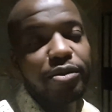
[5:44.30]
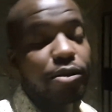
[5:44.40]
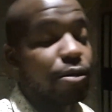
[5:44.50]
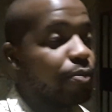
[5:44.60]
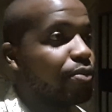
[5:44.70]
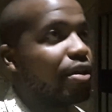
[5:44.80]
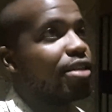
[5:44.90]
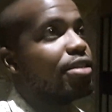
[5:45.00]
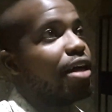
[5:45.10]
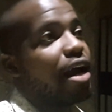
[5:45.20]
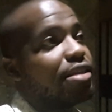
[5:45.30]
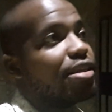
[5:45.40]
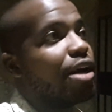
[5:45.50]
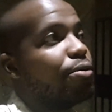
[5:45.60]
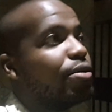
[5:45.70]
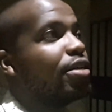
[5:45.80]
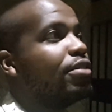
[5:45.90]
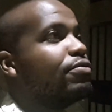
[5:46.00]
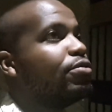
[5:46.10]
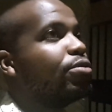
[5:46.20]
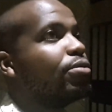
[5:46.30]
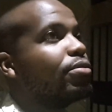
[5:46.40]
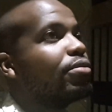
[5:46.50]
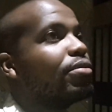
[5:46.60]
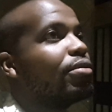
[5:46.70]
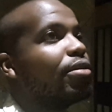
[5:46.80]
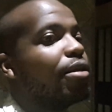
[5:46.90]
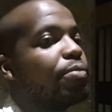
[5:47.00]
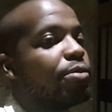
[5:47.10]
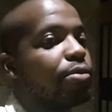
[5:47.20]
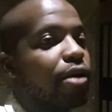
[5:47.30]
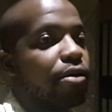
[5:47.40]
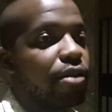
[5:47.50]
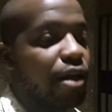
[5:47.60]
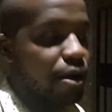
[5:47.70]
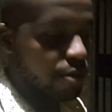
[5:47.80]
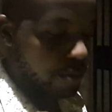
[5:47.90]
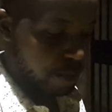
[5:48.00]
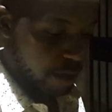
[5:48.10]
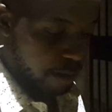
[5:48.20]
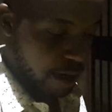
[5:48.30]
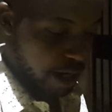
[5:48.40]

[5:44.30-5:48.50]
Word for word: So that's the answer I would give to the people out there who would be